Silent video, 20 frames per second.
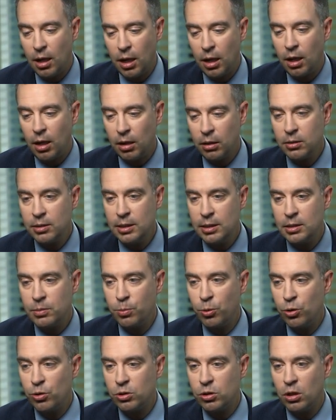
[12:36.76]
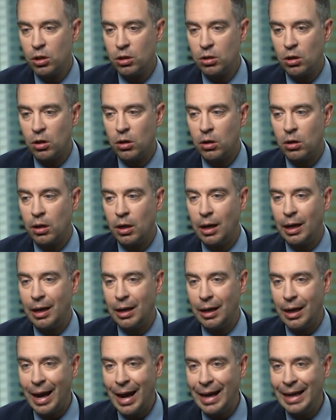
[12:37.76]
all these persons
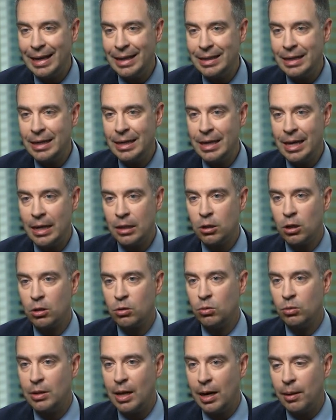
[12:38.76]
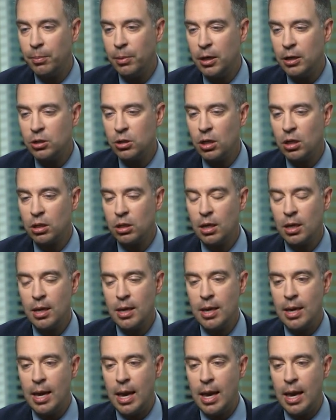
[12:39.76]
are highly dedicated to their patient,